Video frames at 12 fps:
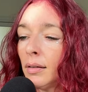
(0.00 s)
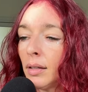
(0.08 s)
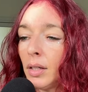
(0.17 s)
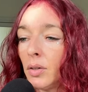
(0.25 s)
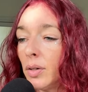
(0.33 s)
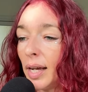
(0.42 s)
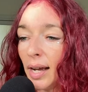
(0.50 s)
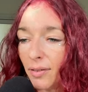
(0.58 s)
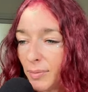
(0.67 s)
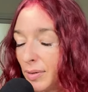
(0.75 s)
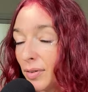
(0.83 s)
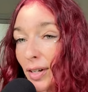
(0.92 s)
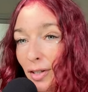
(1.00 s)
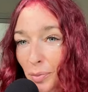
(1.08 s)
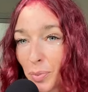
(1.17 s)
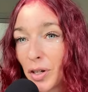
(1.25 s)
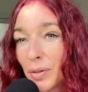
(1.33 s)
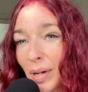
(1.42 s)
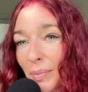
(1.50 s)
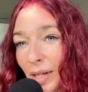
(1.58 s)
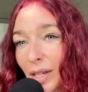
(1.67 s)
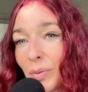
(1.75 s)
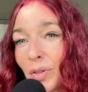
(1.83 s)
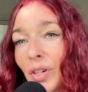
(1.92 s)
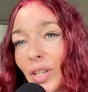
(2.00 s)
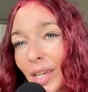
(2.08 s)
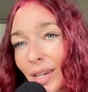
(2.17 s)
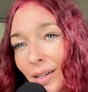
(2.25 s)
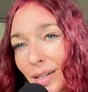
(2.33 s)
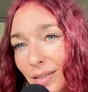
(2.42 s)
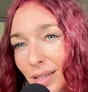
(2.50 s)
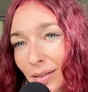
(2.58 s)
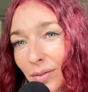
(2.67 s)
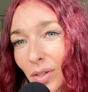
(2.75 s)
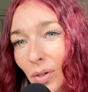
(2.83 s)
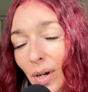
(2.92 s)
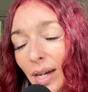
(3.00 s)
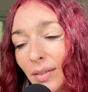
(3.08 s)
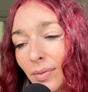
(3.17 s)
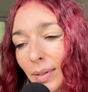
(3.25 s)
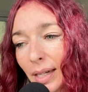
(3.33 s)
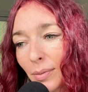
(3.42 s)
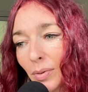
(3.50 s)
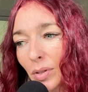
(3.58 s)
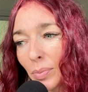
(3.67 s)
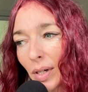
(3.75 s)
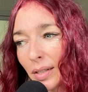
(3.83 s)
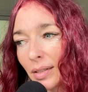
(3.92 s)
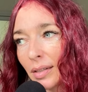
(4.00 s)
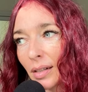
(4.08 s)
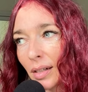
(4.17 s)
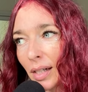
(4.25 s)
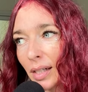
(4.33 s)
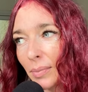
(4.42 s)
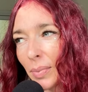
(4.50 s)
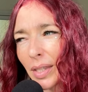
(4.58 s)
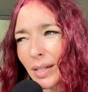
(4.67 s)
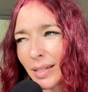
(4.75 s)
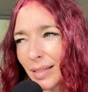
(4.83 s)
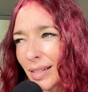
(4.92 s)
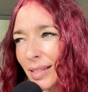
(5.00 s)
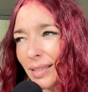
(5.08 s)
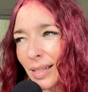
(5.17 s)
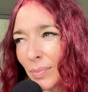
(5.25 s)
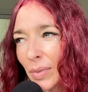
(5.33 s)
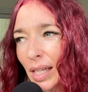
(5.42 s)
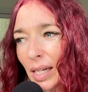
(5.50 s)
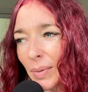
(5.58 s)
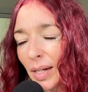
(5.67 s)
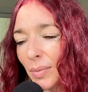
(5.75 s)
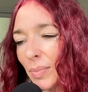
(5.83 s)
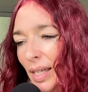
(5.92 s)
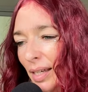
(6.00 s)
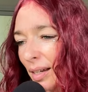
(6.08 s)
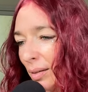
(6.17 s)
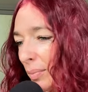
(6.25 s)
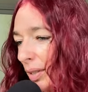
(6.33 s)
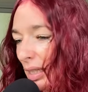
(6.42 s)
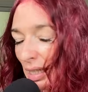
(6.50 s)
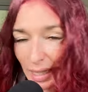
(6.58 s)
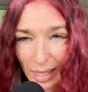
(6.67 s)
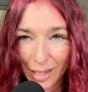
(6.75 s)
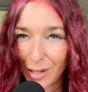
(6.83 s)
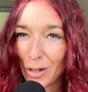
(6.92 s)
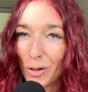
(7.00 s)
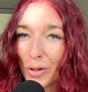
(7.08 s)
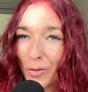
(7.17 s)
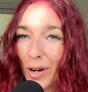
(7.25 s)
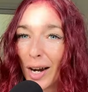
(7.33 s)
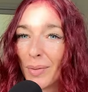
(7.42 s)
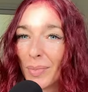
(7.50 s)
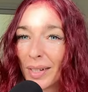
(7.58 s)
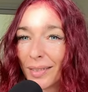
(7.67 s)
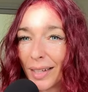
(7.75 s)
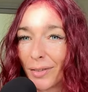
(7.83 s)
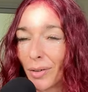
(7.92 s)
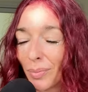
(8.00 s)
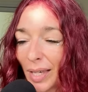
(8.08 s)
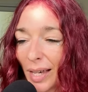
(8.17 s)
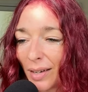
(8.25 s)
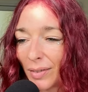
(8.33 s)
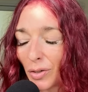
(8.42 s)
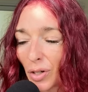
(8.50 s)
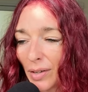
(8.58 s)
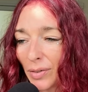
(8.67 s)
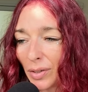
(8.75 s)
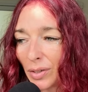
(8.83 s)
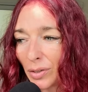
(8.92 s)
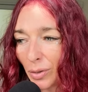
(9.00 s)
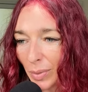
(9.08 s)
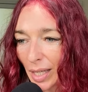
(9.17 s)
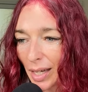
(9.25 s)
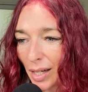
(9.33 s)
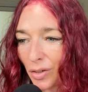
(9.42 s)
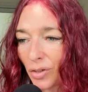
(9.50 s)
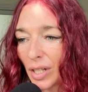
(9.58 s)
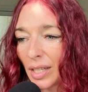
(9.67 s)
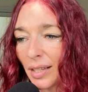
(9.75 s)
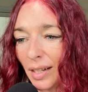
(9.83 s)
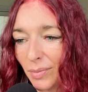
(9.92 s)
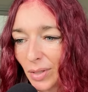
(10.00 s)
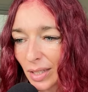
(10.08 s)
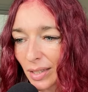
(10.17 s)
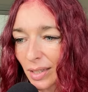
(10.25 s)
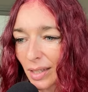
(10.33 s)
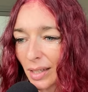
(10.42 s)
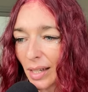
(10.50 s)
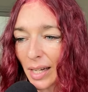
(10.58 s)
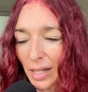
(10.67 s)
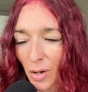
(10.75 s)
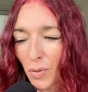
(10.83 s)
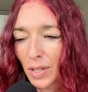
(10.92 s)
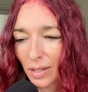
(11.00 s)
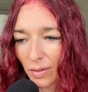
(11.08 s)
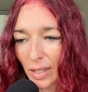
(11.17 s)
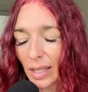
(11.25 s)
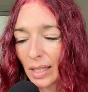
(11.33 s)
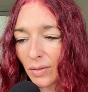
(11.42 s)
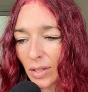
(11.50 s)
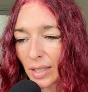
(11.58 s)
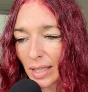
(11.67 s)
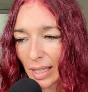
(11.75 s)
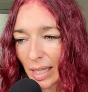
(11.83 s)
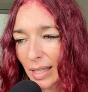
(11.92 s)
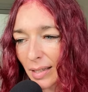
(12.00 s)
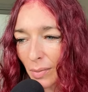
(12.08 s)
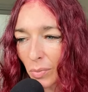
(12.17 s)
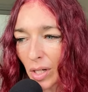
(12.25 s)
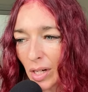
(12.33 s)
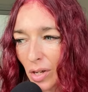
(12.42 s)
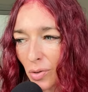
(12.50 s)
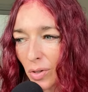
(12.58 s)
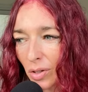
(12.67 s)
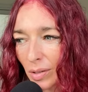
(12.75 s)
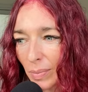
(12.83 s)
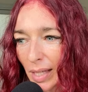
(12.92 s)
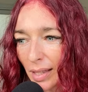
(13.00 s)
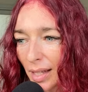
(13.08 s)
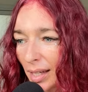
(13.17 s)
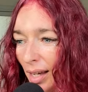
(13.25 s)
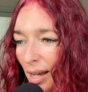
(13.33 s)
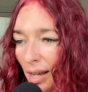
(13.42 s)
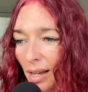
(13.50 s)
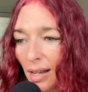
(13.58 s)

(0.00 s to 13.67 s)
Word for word: you know, I have been very supported by my community here and stuff. So I've been able to process a lot. But there is just something about being completely in a new environment. Like for me, having traveled to so many countries, I'm just, I know this feeling of just like getting somewhere new and just being like,